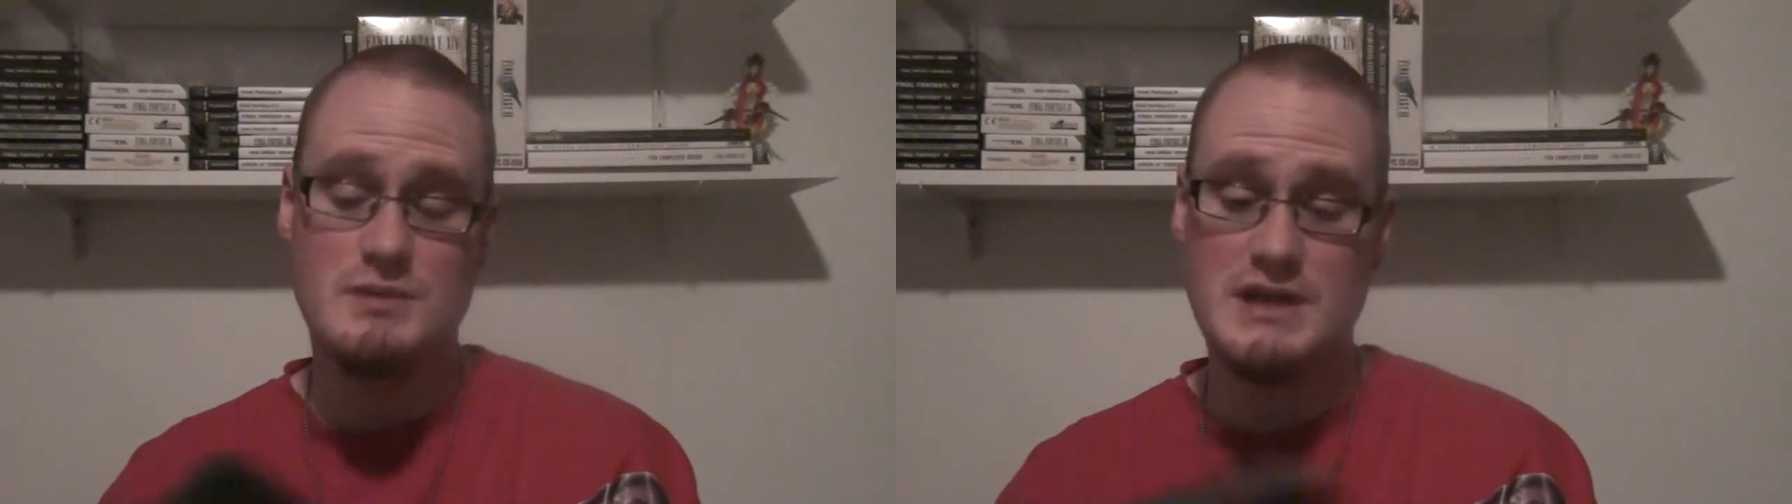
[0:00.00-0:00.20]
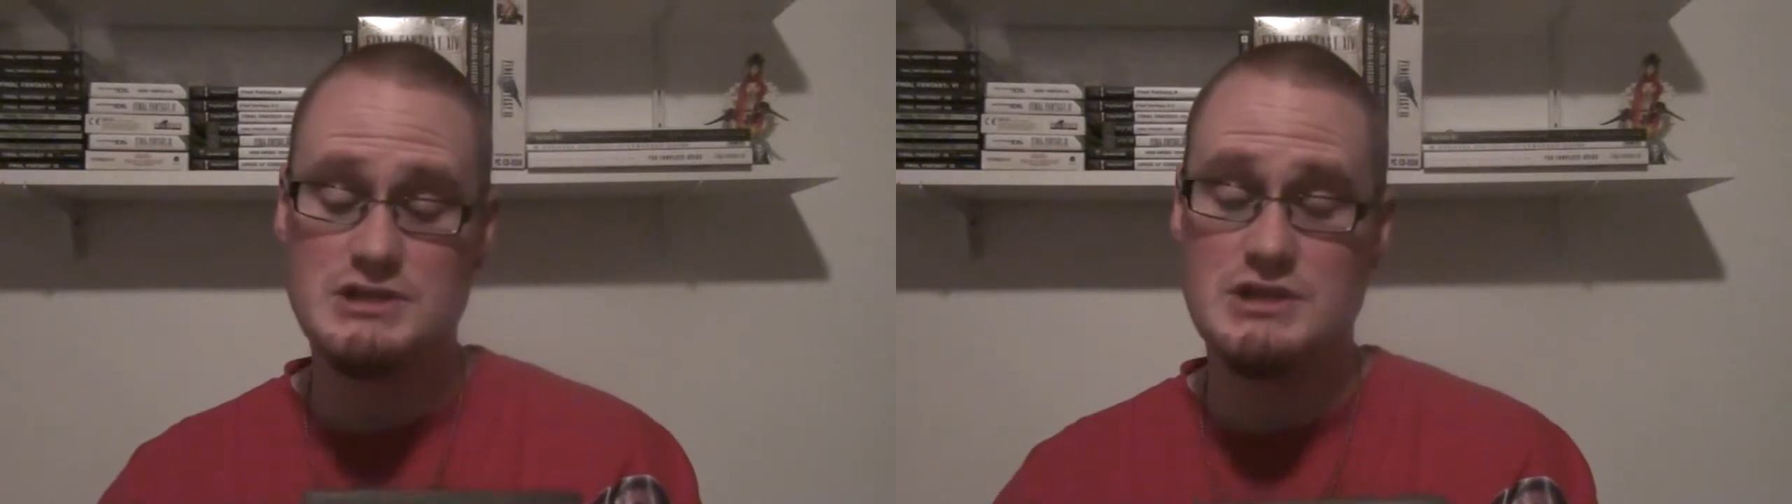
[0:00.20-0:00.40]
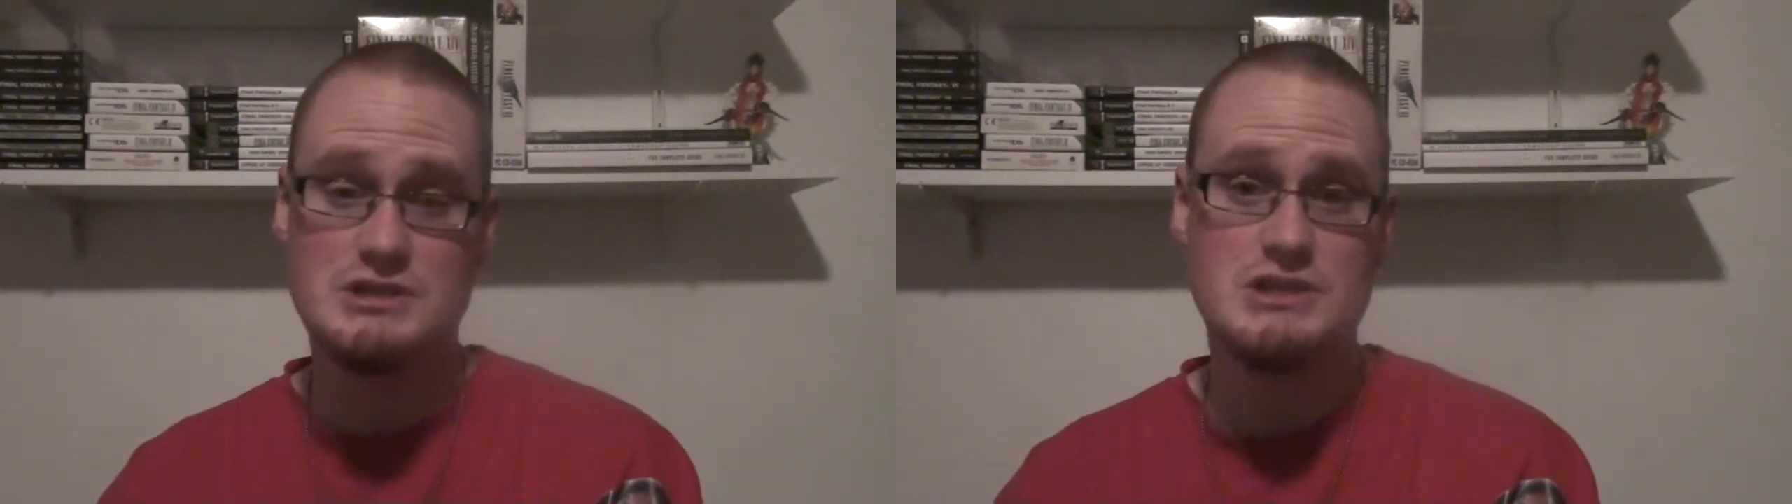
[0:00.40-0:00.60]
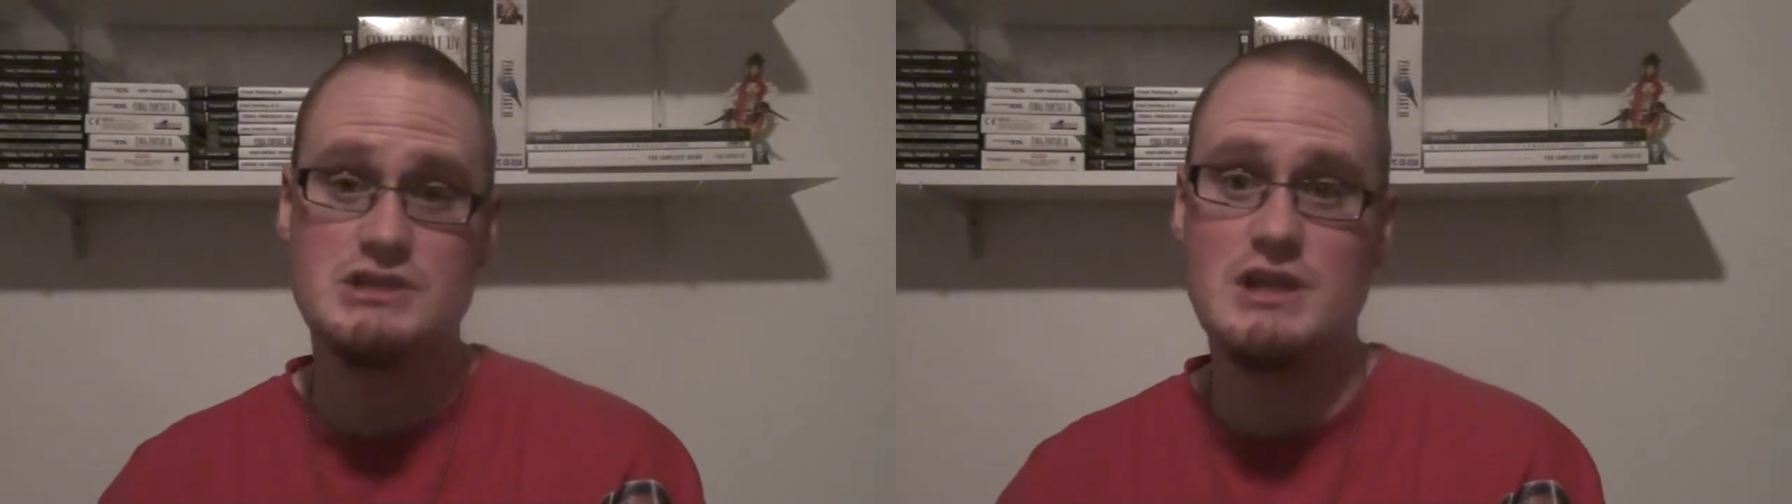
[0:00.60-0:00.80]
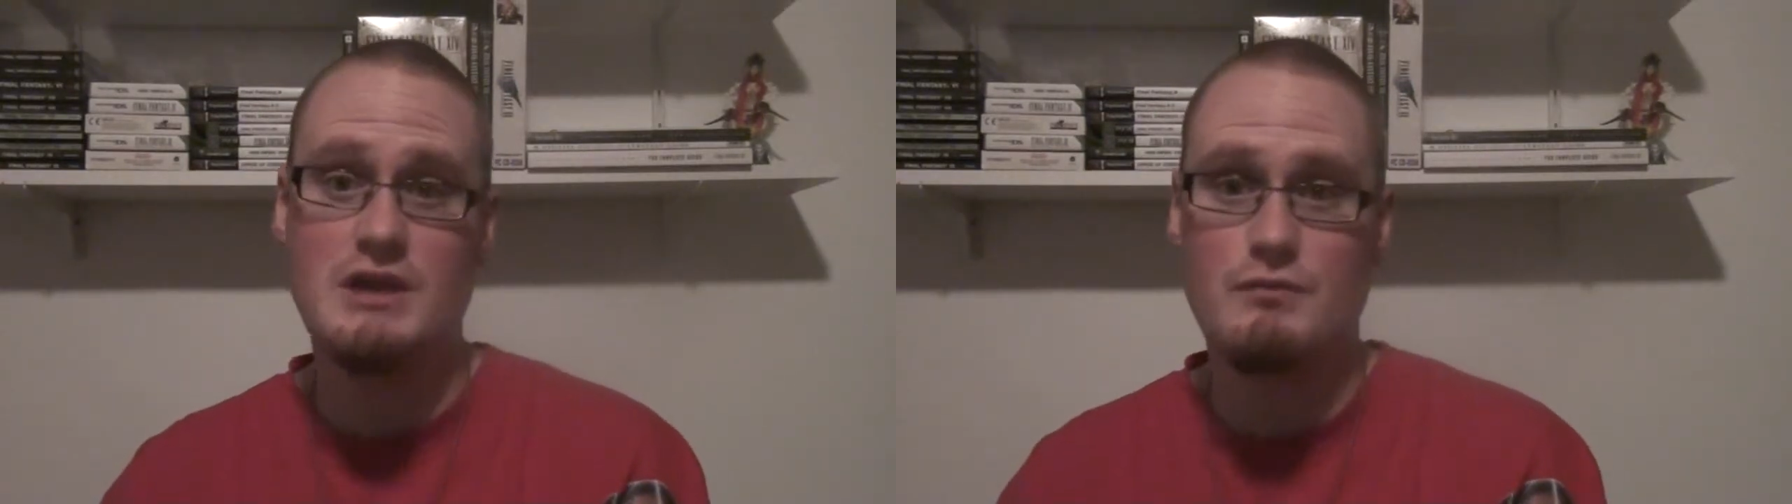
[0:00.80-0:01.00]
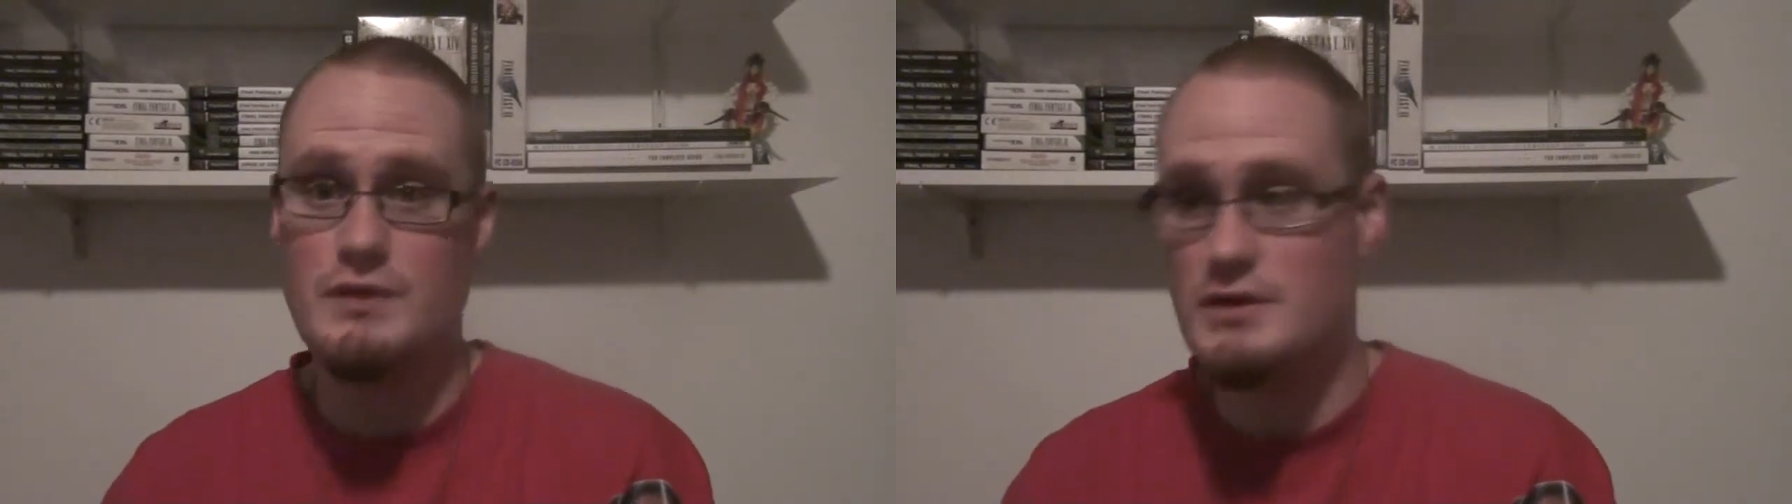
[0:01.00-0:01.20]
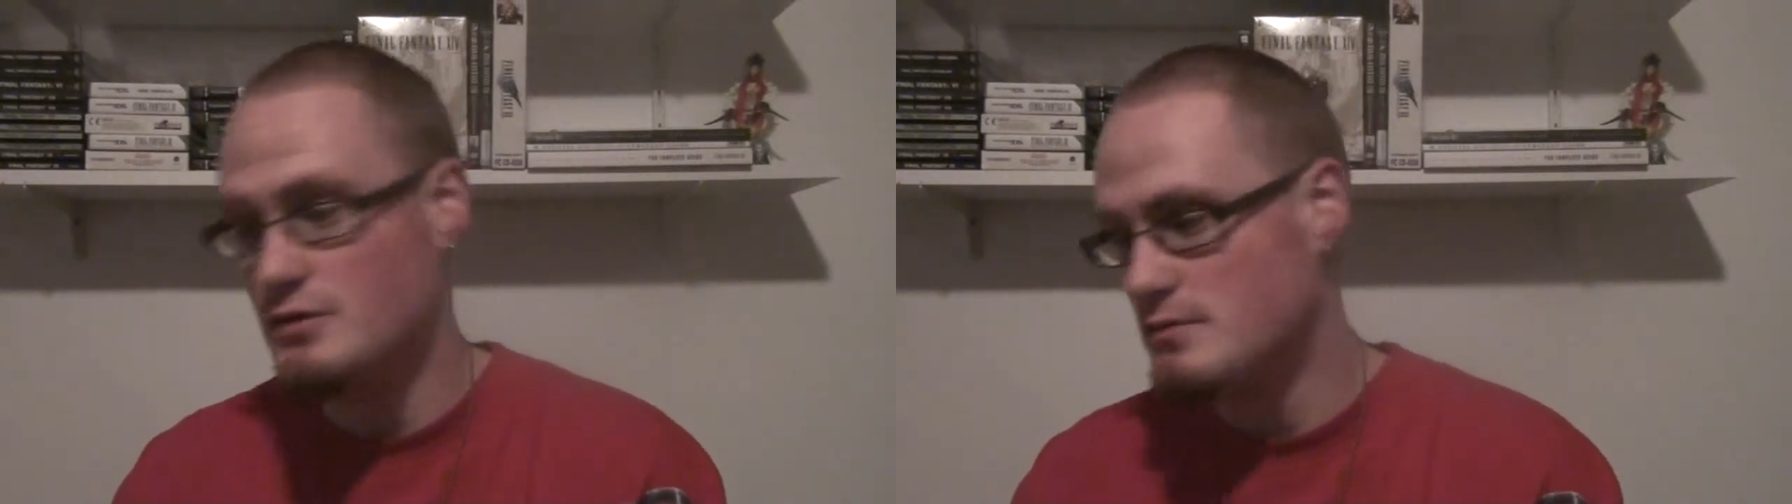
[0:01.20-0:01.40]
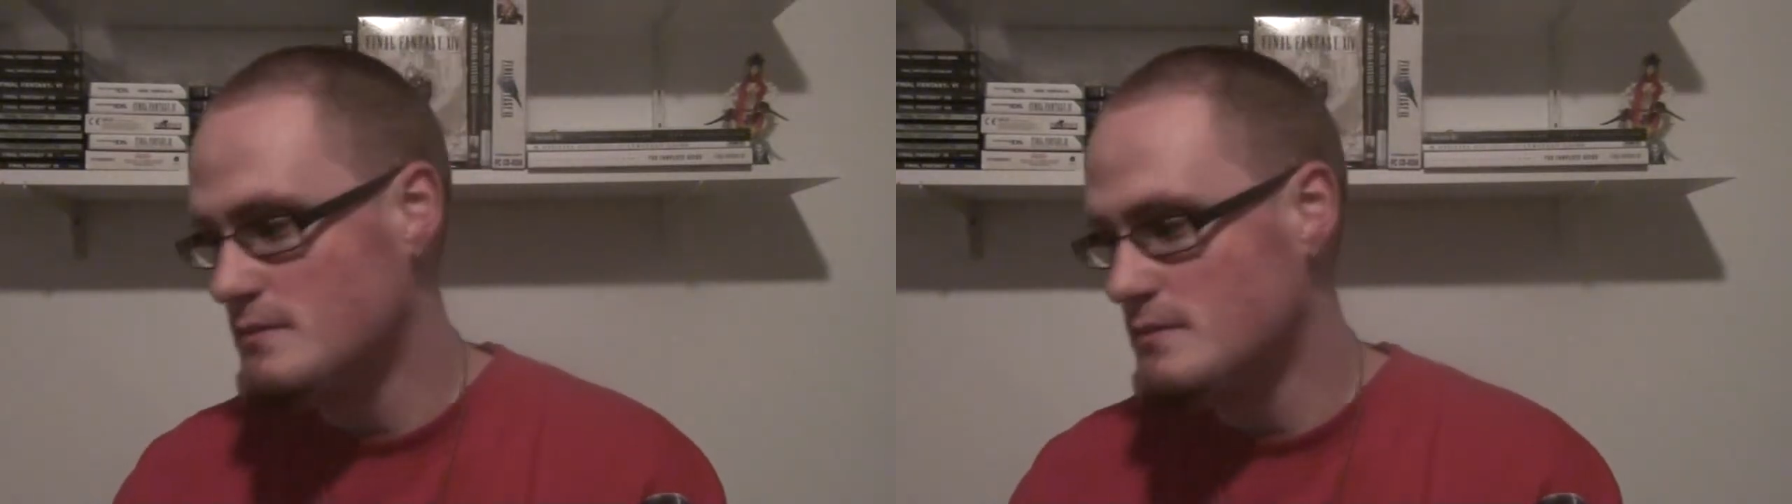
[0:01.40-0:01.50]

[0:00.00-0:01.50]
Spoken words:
because they're just not real.